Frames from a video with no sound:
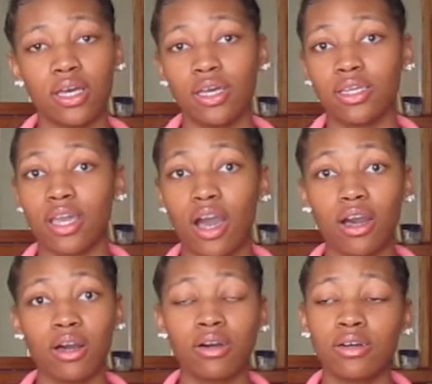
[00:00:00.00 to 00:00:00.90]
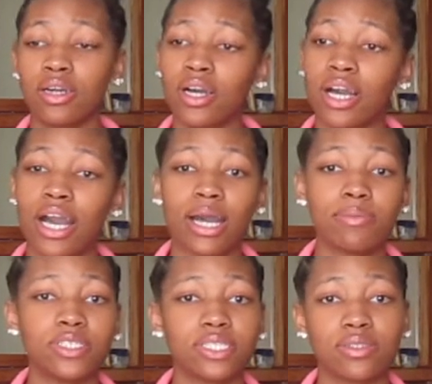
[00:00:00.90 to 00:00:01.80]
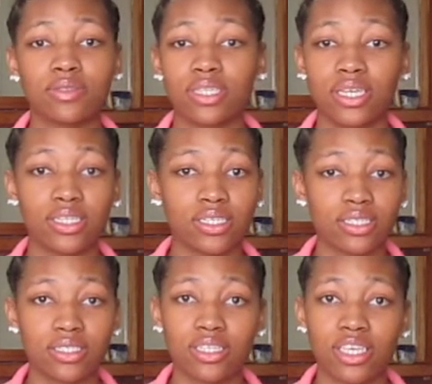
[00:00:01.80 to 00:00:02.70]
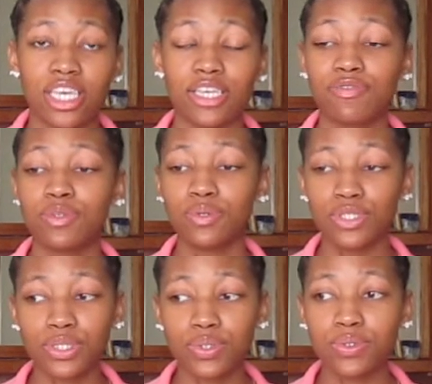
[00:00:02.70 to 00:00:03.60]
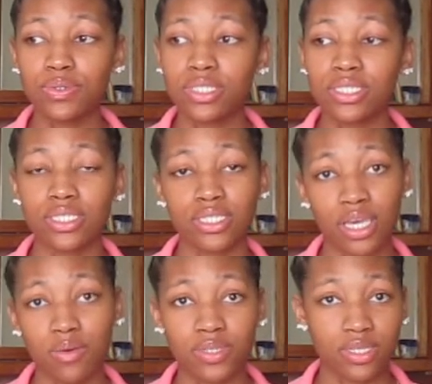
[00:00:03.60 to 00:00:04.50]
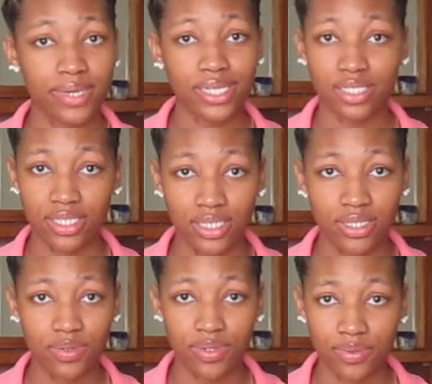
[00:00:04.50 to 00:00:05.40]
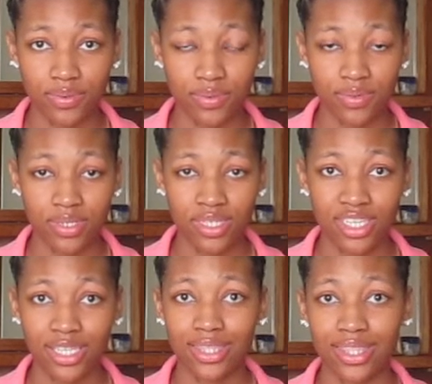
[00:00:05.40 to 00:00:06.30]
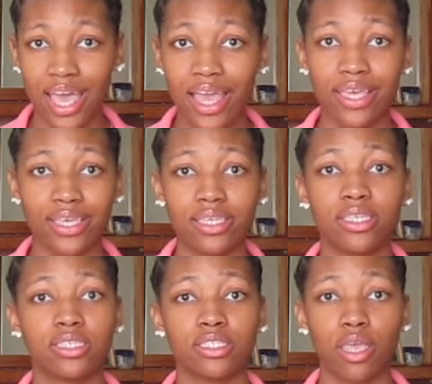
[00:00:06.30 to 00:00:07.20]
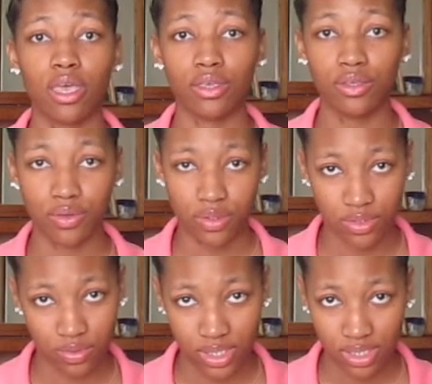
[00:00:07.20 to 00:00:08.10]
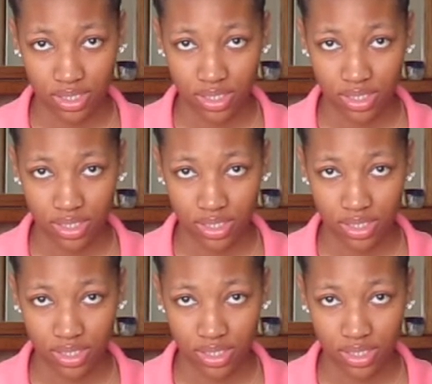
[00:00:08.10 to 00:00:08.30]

y'all, I'm just gonna say this. If you choose to stay with somebody that's cheating on you, that is your choice.